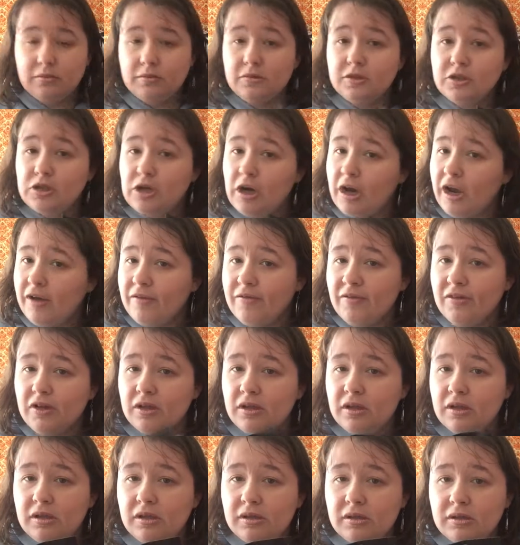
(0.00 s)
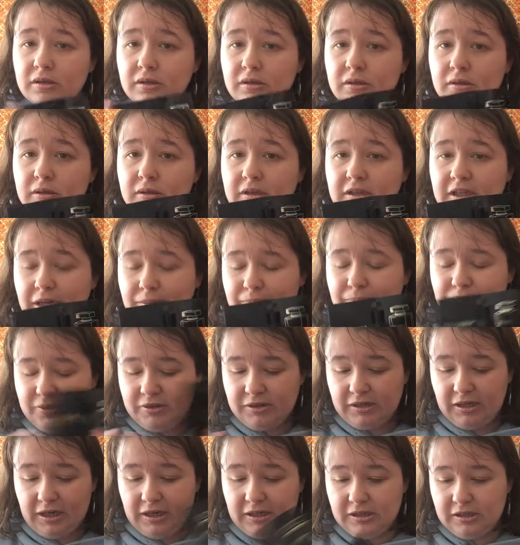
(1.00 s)
travel sample
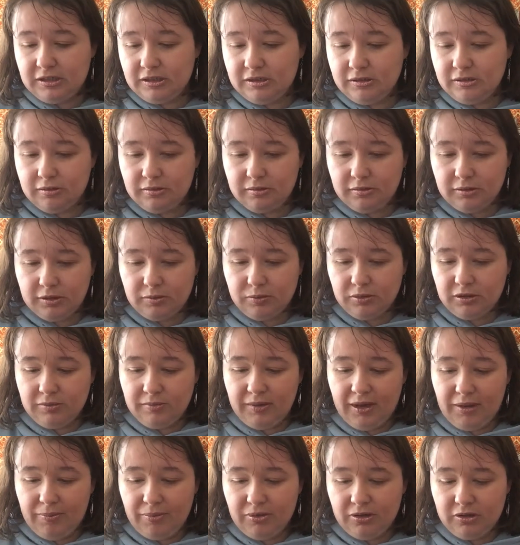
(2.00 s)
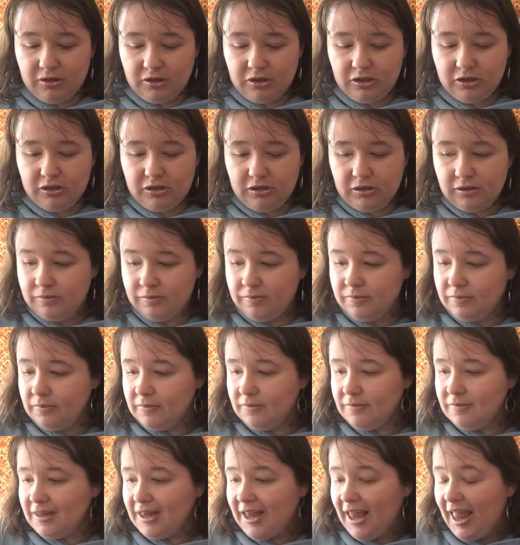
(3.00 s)
size to put in my purse.
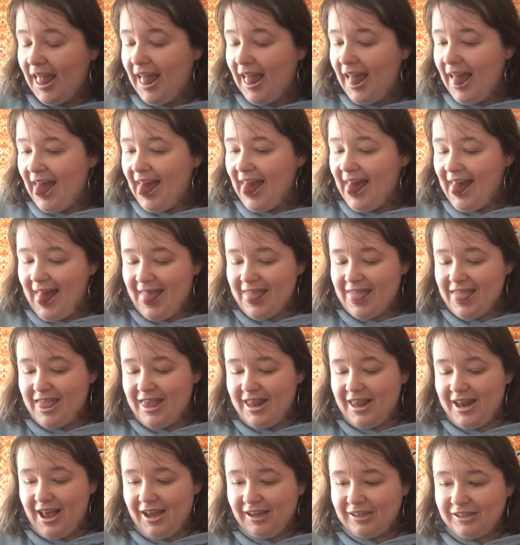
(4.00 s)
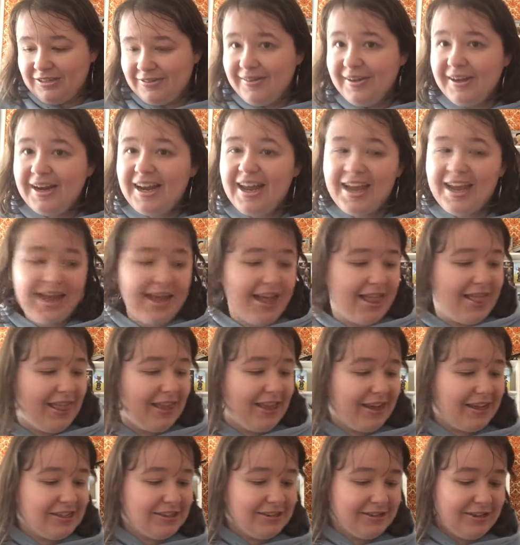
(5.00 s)
And the next one, the
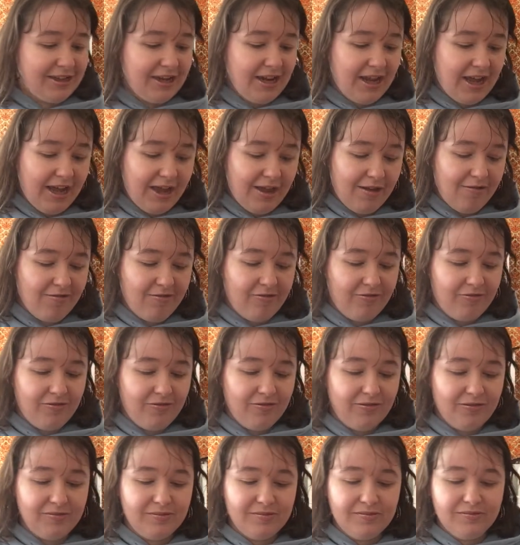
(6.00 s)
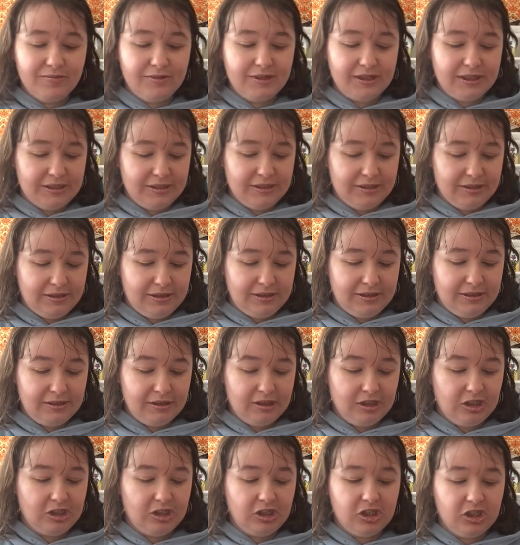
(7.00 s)
last one, I was
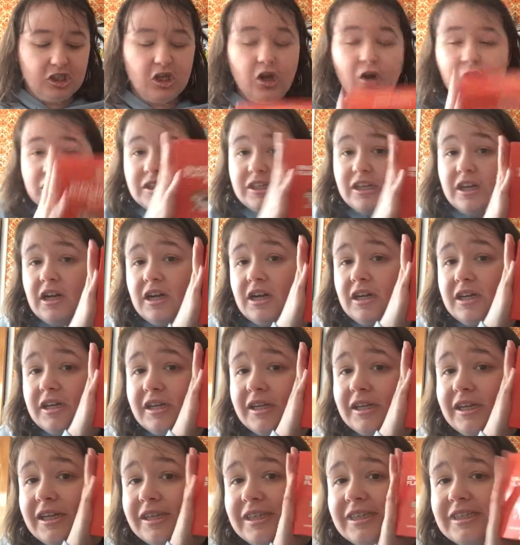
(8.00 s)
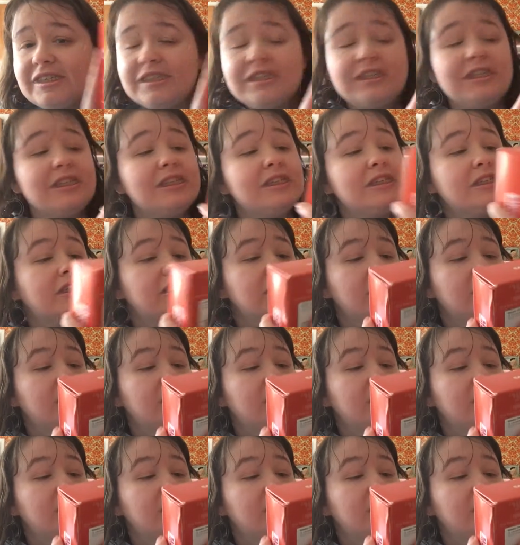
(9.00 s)
so excited to get this is